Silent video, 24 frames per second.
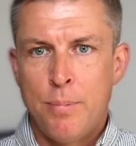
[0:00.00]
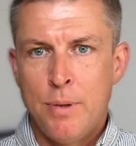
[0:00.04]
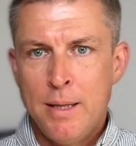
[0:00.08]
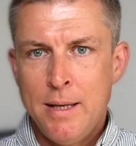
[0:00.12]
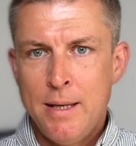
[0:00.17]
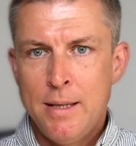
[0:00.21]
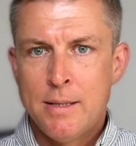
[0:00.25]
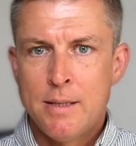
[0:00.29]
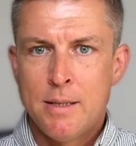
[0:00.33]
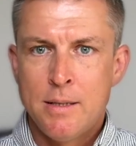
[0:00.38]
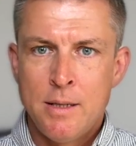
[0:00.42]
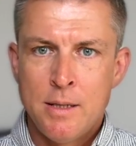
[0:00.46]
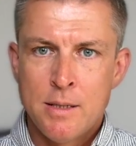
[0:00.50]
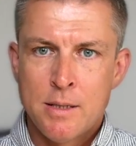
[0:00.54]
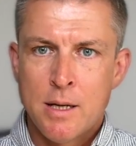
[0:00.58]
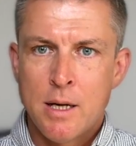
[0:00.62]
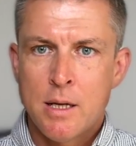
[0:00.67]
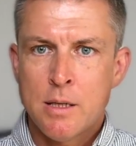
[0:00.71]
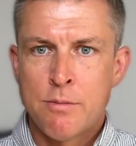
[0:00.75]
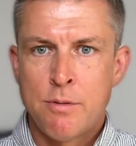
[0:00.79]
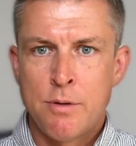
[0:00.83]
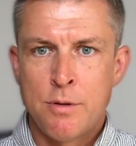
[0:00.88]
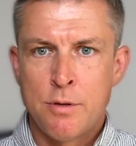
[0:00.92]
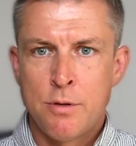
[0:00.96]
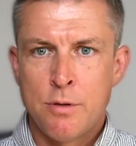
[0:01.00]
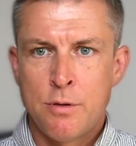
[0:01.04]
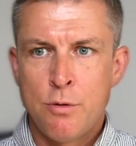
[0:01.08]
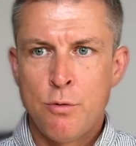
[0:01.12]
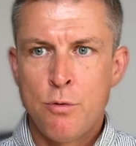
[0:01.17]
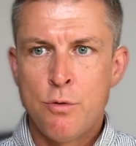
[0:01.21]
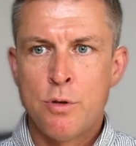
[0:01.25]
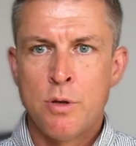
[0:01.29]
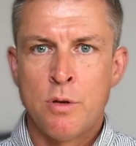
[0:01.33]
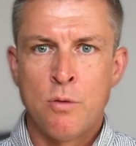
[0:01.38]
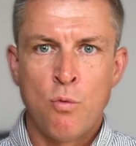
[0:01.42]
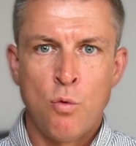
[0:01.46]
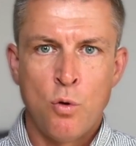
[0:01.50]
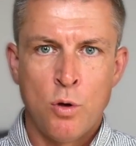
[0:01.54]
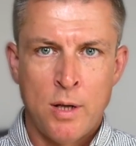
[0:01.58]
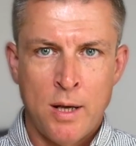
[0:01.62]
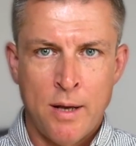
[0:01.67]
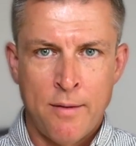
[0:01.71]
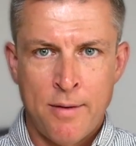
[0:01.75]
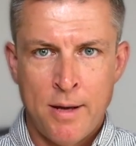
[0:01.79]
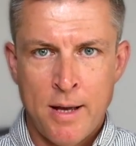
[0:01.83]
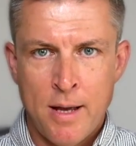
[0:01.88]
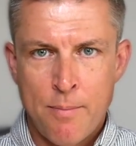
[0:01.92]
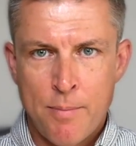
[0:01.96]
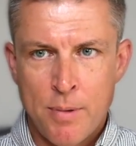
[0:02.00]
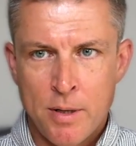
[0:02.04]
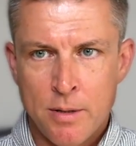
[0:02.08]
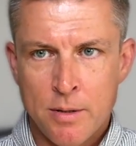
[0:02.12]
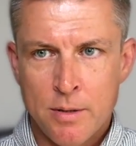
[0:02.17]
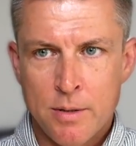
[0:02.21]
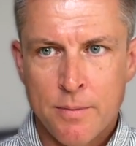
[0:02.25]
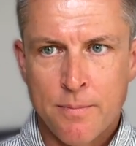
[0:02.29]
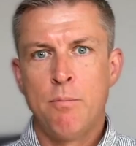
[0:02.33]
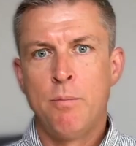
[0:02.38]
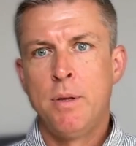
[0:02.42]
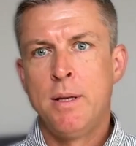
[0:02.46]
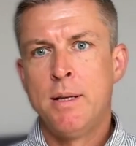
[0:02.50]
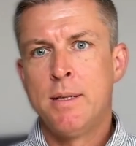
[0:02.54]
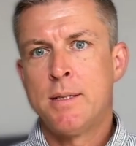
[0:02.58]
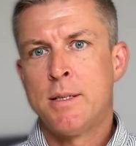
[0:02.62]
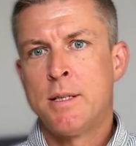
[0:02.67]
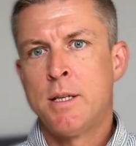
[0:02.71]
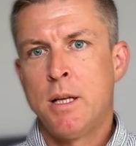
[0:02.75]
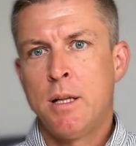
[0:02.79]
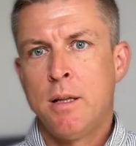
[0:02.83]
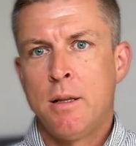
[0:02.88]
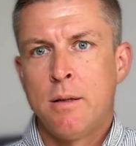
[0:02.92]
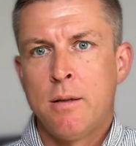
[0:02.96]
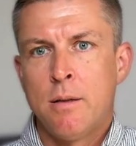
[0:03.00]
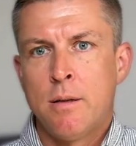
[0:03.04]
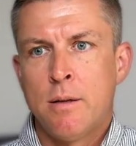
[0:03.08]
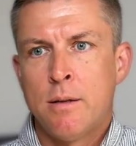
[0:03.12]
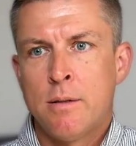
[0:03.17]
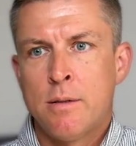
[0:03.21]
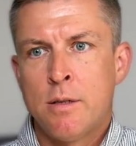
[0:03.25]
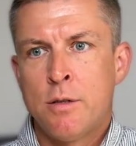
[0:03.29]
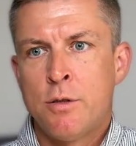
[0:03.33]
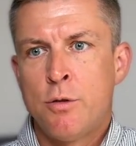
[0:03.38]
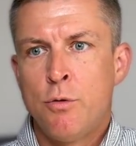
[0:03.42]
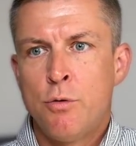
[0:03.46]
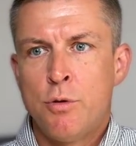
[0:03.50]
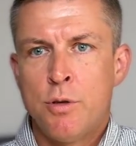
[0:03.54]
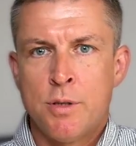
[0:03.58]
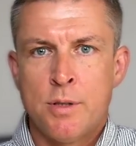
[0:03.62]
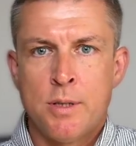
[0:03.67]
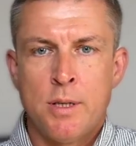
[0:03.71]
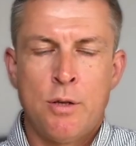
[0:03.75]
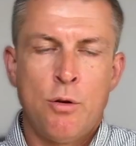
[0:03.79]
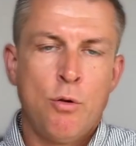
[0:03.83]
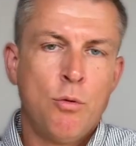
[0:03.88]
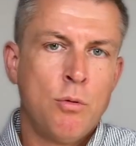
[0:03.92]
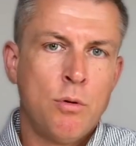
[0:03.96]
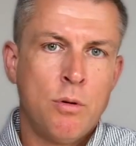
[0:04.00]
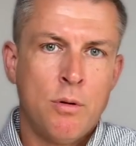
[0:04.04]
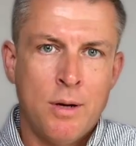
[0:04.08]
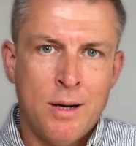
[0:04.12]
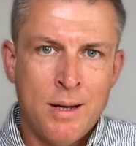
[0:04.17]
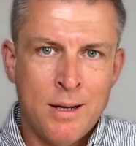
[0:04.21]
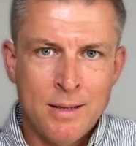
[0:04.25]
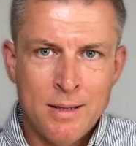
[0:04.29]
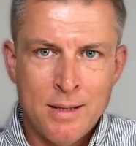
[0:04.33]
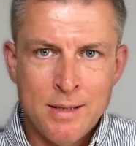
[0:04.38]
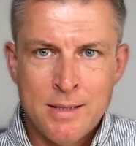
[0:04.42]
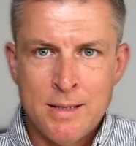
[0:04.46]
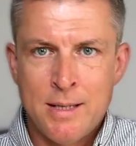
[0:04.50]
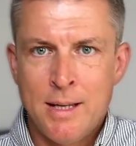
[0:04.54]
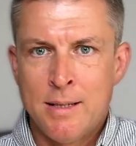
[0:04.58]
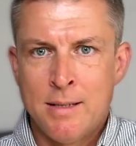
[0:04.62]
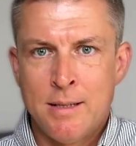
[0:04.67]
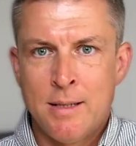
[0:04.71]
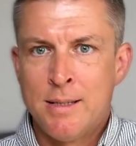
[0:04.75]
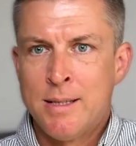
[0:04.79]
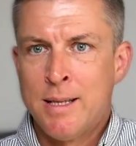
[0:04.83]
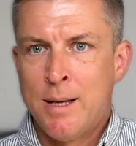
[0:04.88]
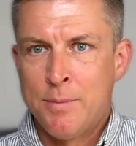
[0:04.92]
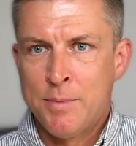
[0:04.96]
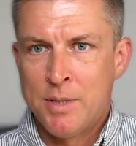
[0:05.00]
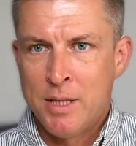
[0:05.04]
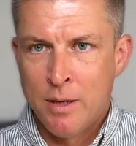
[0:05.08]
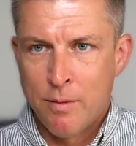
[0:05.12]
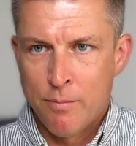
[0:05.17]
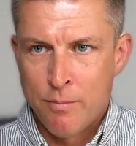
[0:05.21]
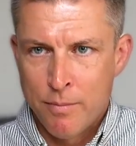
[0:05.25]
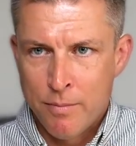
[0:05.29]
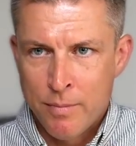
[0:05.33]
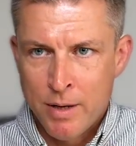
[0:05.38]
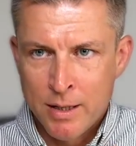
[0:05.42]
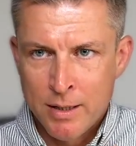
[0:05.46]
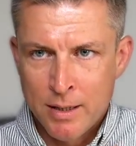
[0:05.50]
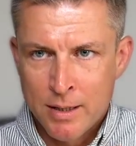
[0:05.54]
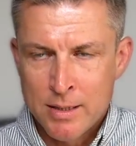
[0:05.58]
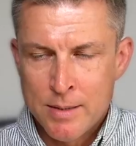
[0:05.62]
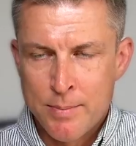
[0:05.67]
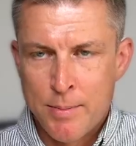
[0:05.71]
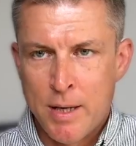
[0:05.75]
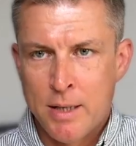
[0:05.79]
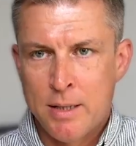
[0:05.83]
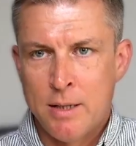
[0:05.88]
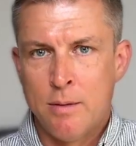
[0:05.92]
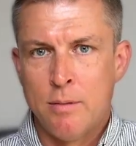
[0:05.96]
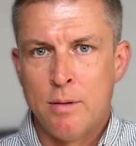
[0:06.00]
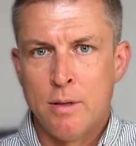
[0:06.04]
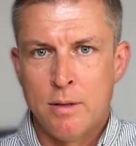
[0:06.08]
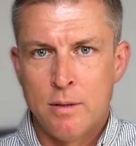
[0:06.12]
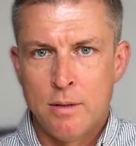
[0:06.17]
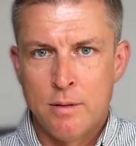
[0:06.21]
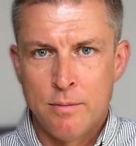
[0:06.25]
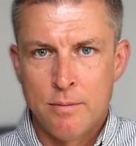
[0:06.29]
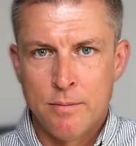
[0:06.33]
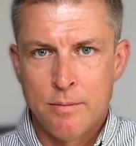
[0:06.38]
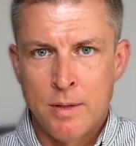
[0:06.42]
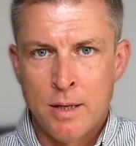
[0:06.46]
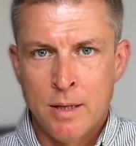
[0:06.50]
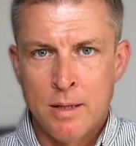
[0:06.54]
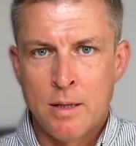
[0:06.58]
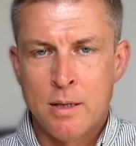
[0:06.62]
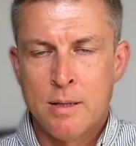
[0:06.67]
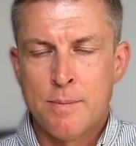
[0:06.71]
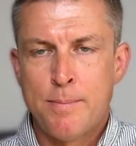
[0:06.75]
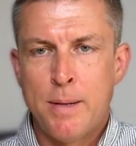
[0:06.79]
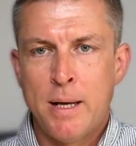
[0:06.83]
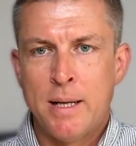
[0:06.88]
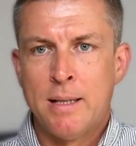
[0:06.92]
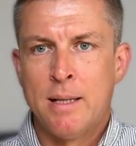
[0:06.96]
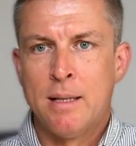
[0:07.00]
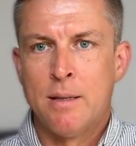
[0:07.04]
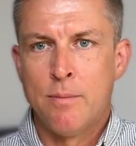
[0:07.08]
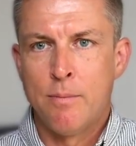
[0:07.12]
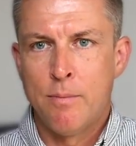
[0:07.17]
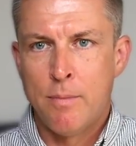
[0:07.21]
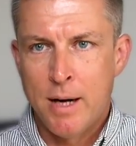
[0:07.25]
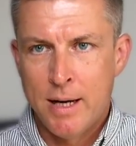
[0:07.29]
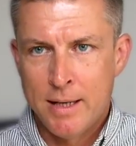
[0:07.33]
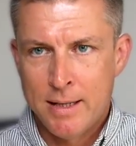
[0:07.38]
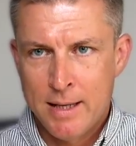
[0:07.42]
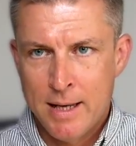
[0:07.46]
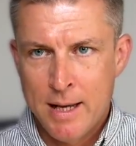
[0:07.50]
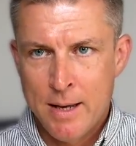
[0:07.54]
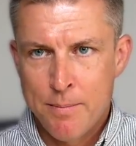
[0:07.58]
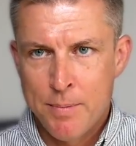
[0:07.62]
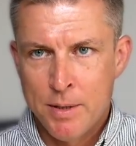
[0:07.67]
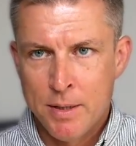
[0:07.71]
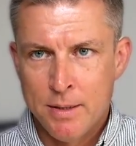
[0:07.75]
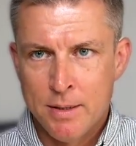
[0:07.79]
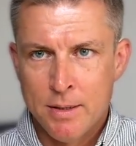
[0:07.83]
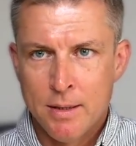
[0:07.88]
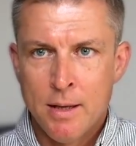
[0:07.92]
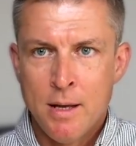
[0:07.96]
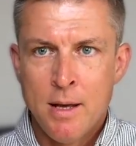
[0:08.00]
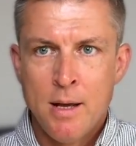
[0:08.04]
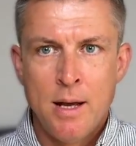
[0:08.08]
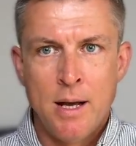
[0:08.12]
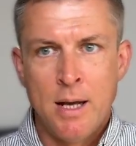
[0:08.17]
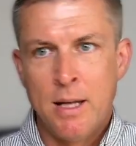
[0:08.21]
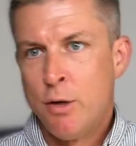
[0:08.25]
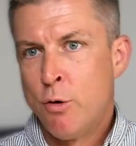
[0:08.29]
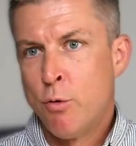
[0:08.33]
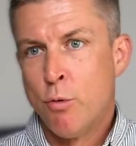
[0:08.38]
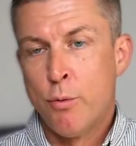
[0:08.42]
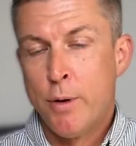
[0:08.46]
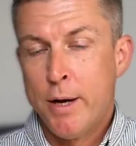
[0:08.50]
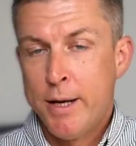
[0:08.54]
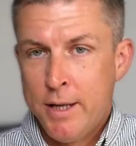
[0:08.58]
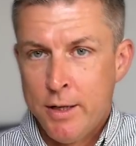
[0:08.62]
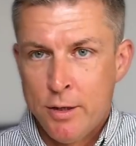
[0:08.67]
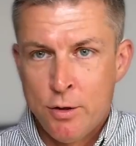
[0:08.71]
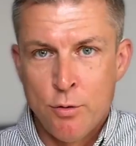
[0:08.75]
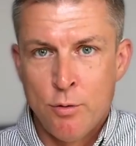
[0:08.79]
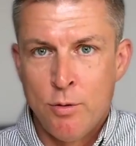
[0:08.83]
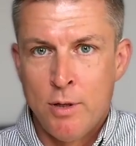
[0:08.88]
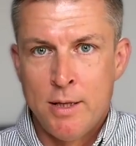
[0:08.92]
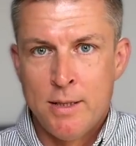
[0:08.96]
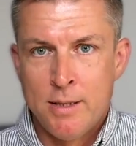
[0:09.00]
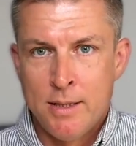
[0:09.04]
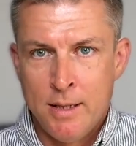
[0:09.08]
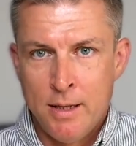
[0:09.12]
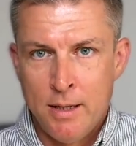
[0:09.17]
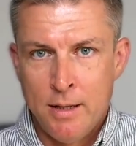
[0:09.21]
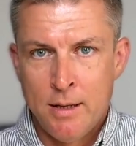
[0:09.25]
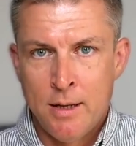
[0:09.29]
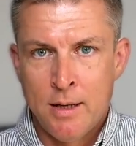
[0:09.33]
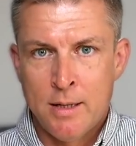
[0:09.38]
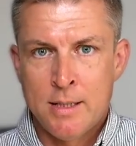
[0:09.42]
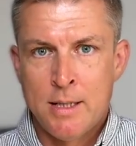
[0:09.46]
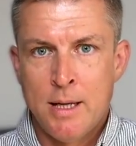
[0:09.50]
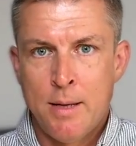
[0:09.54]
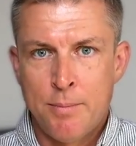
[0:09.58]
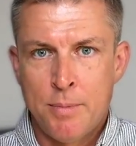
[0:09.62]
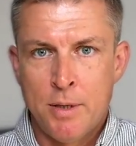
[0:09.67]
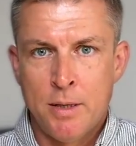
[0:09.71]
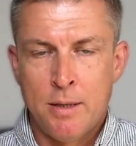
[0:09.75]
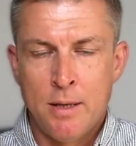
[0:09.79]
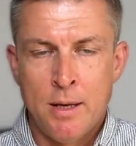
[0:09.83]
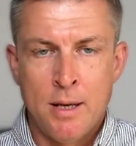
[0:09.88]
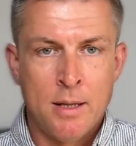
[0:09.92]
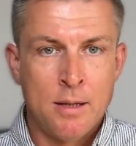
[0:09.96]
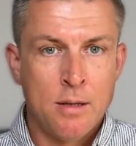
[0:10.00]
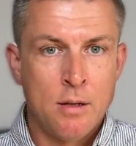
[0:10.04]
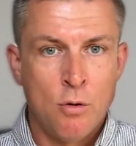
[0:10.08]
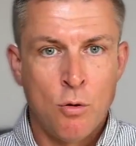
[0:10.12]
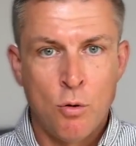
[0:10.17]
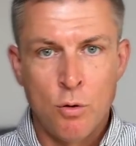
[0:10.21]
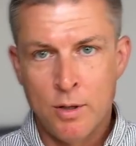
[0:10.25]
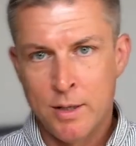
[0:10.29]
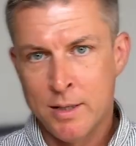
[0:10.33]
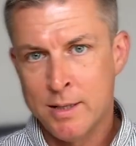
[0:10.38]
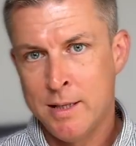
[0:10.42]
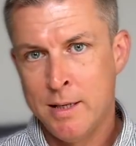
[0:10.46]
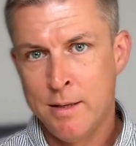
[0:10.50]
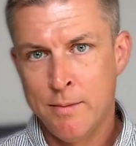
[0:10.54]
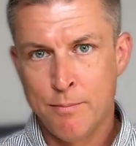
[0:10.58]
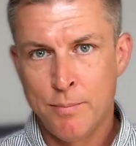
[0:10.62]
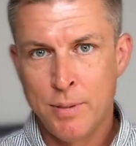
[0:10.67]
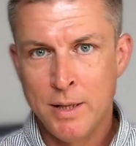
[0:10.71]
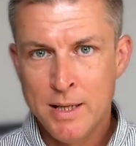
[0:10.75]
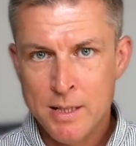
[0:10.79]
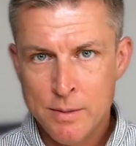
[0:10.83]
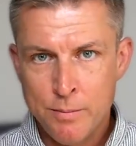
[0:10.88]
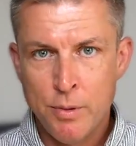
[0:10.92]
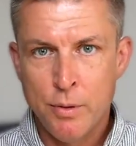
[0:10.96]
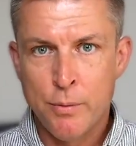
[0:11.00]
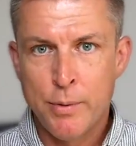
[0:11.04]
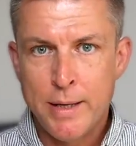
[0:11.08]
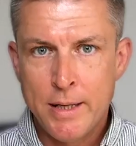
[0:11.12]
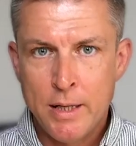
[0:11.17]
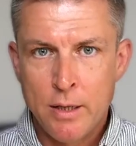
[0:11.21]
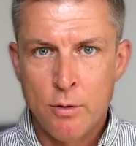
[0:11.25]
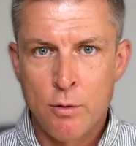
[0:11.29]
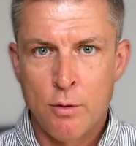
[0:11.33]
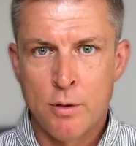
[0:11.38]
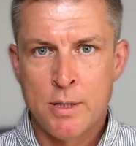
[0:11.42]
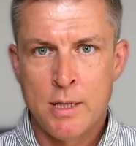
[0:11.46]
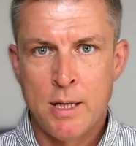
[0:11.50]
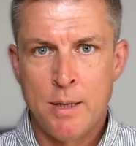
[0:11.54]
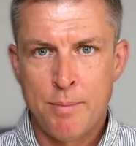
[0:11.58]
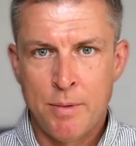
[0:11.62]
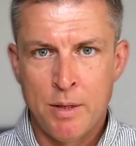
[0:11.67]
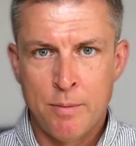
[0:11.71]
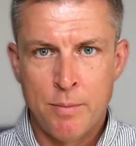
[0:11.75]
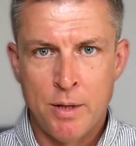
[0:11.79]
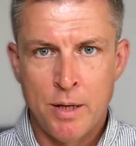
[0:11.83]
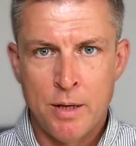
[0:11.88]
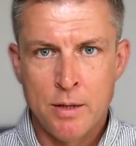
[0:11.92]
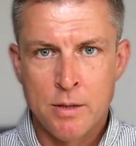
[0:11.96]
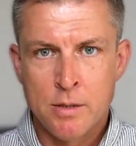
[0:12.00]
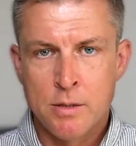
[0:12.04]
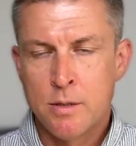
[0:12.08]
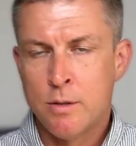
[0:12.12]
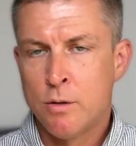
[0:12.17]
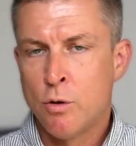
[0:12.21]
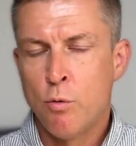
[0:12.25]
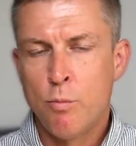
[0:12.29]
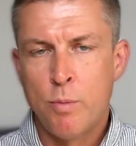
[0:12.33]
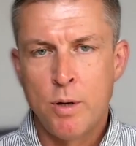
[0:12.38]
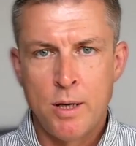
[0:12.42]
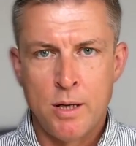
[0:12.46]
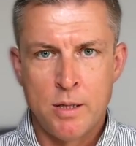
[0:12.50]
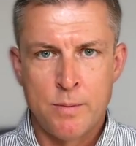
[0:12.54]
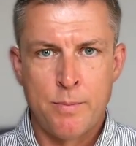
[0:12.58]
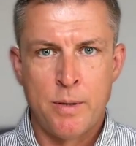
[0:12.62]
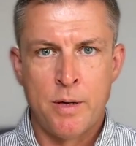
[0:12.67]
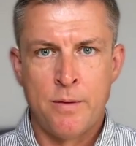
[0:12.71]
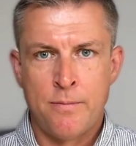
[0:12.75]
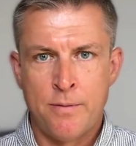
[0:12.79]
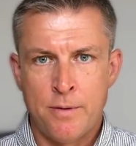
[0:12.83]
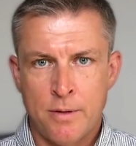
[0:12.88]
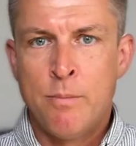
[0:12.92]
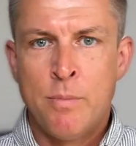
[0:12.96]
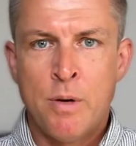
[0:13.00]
Please discuss with your surgeon what have happened. Please tell uh, the surgeon that you understand that something unexpected, that unexpected might happen, and you're ready to, let's say, accept it. And honestly, please be ready to accept it, because nobody is perfect.